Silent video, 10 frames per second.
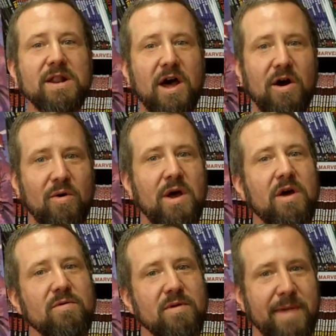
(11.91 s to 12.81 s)
Low,
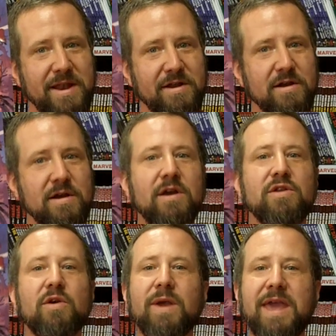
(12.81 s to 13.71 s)
Remender,
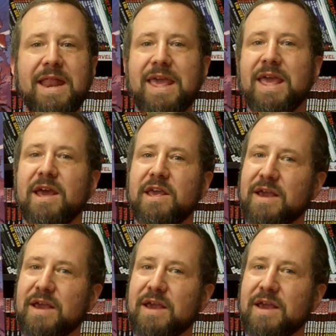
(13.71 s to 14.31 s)
Tocchini.